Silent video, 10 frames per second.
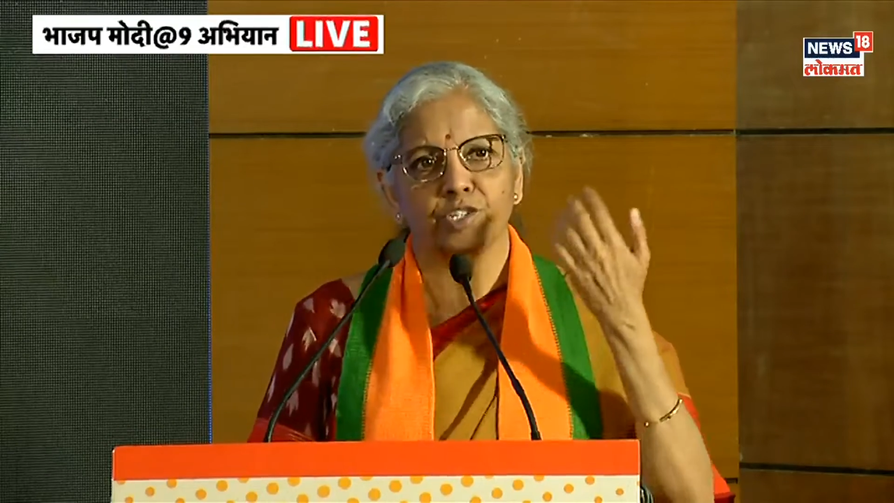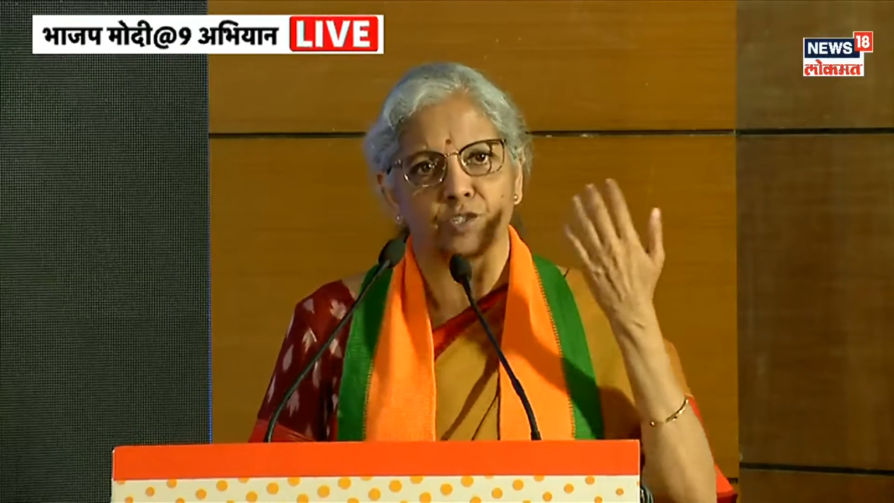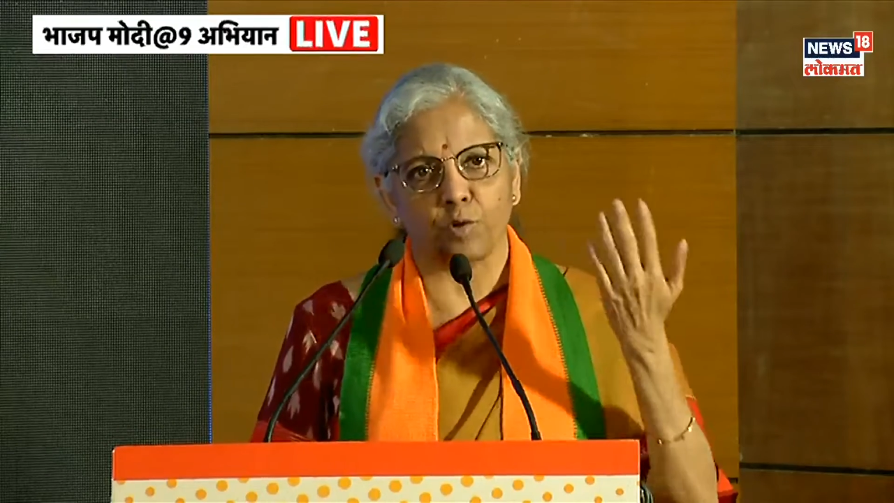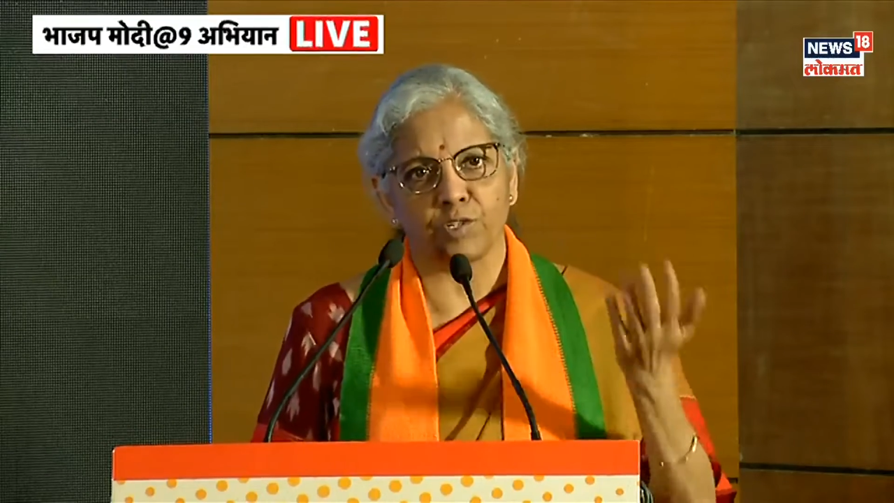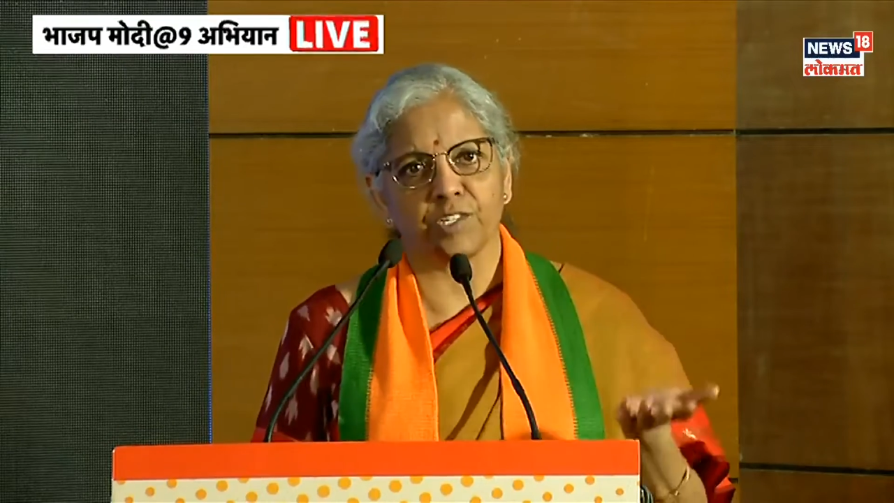
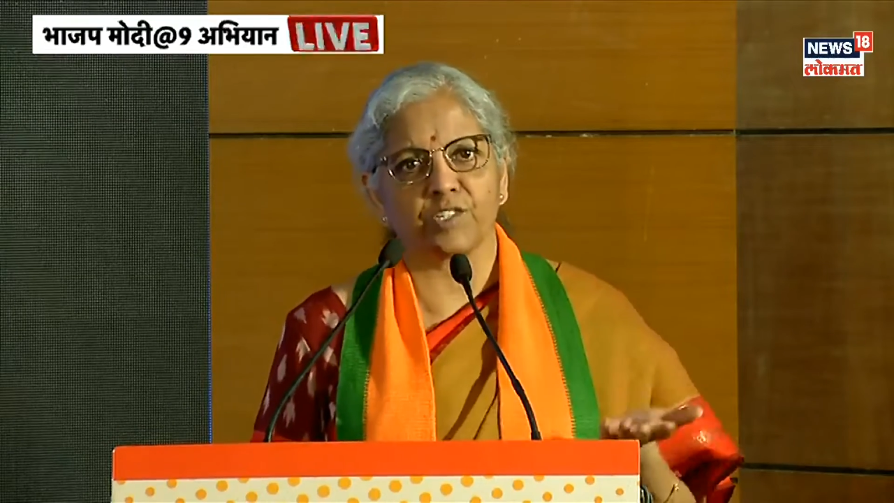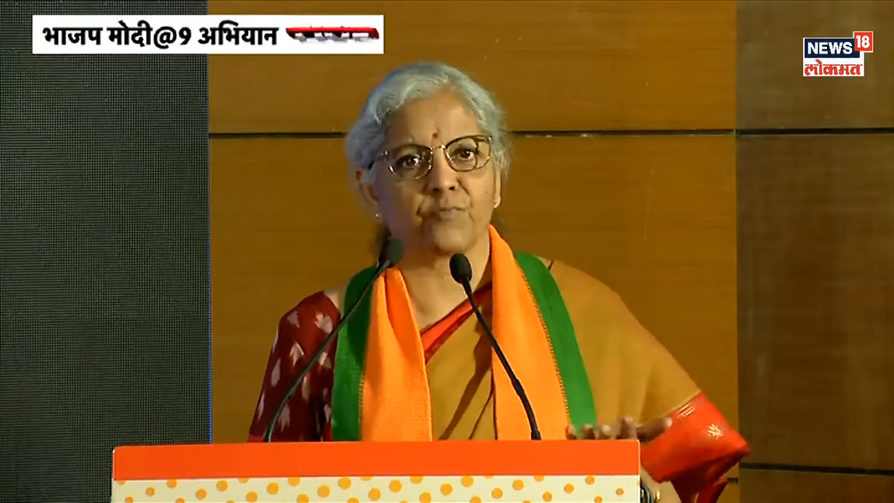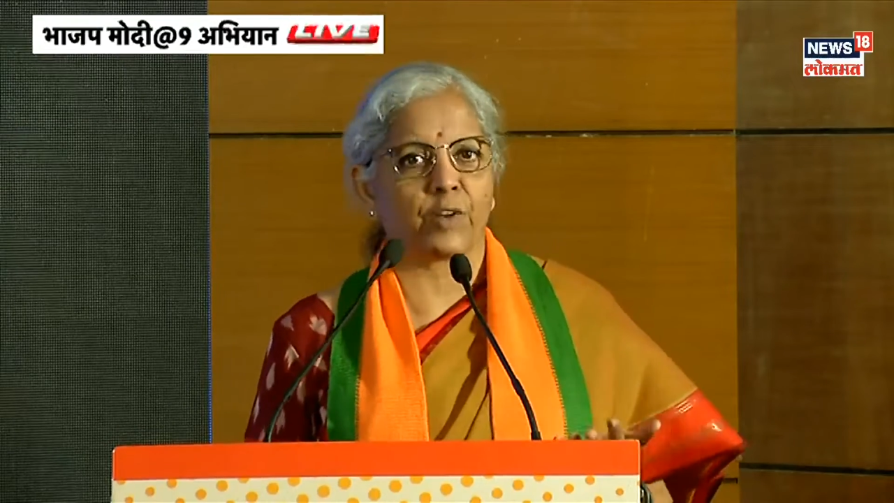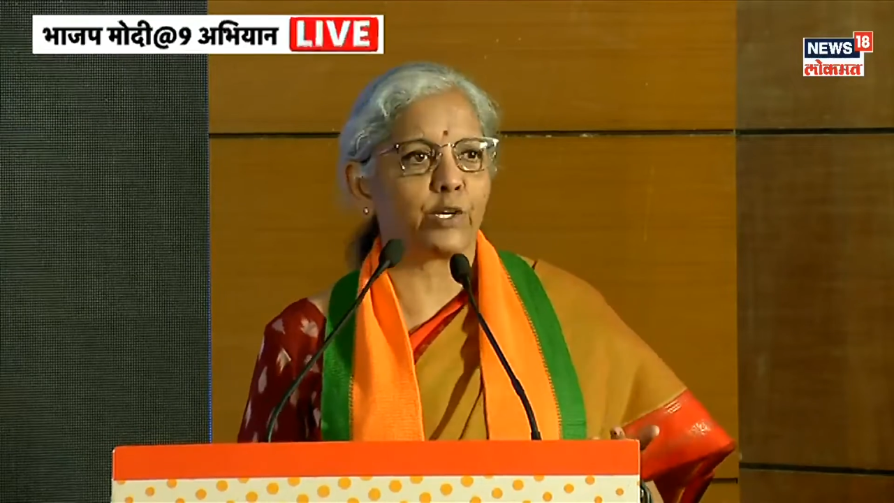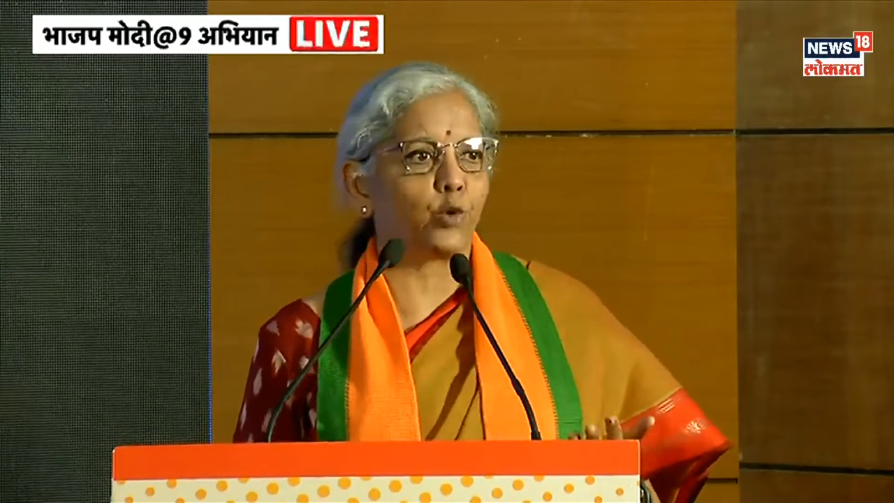it's not
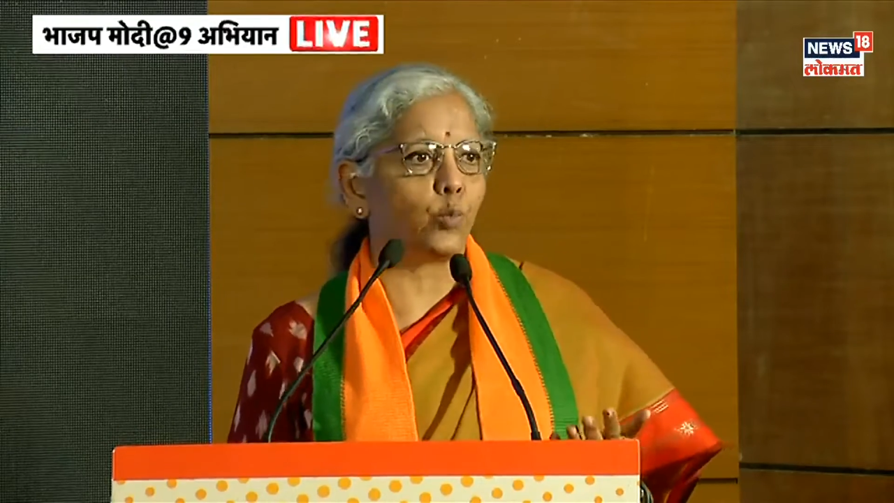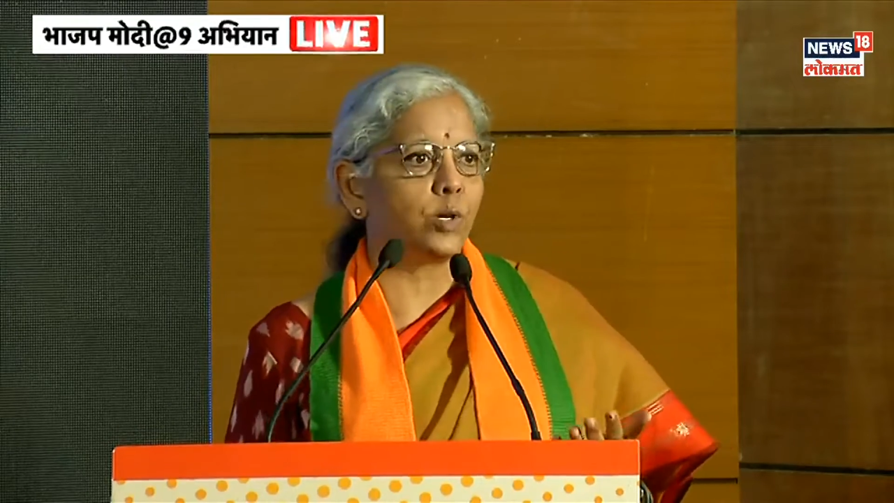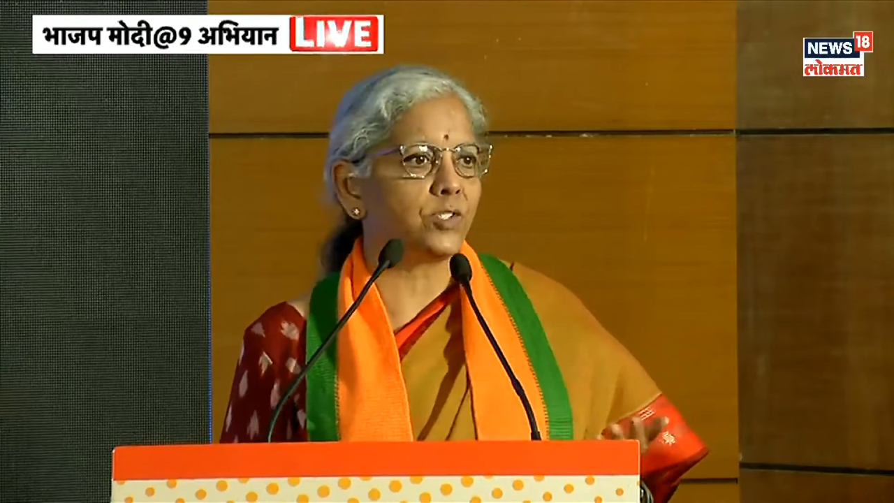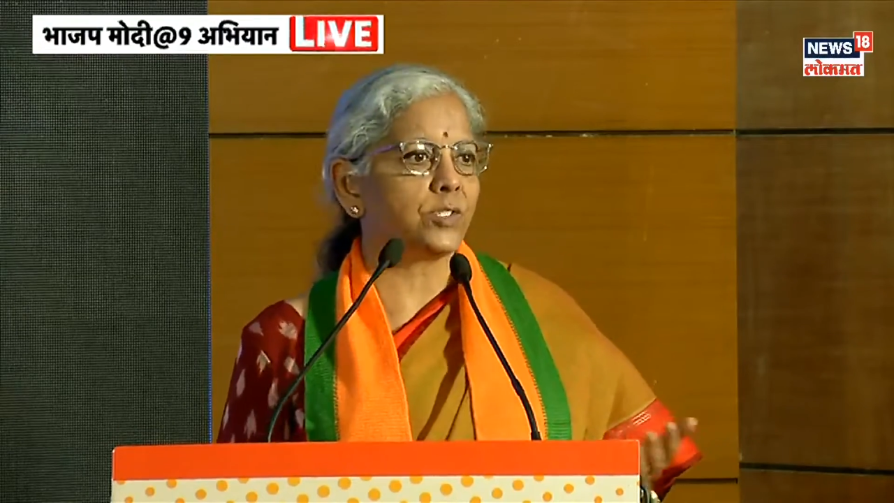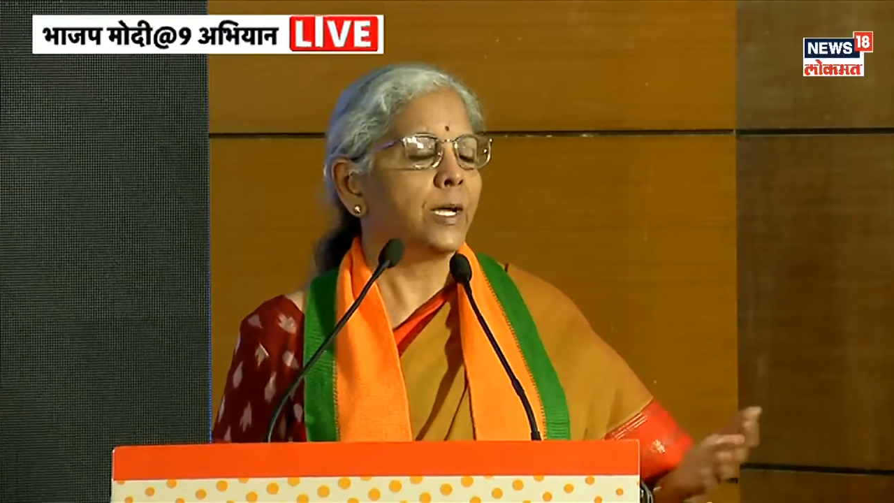just
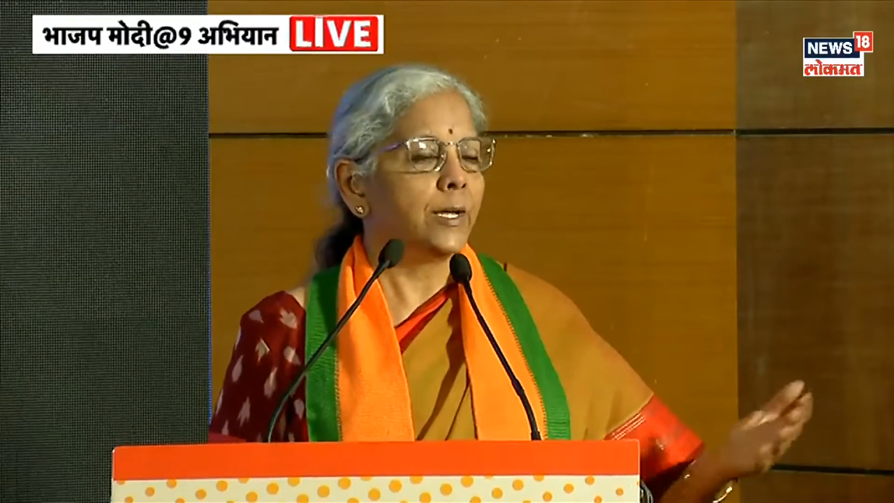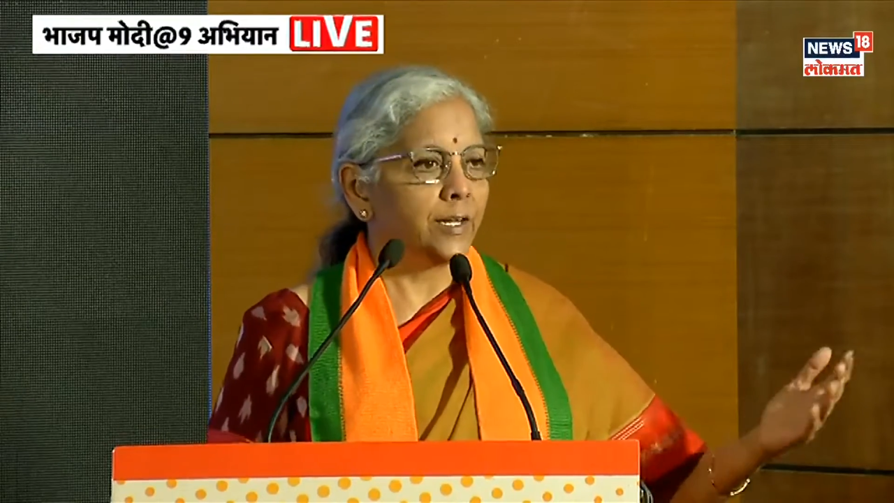flyovers,